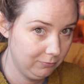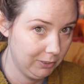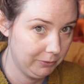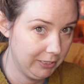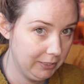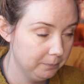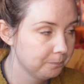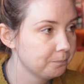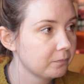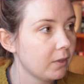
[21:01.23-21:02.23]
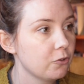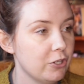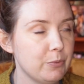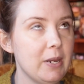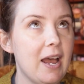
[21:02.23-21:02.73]
okay?
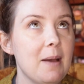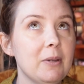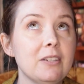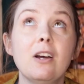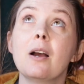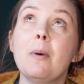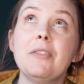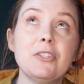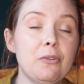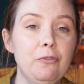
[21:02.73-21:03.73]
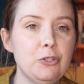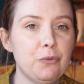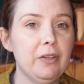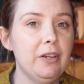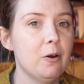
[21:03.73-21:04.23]
Trust me, I'm going to talk about this in a
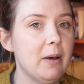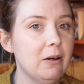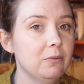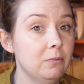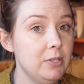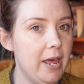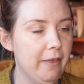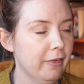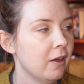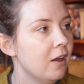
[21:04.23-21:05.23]
future video about death.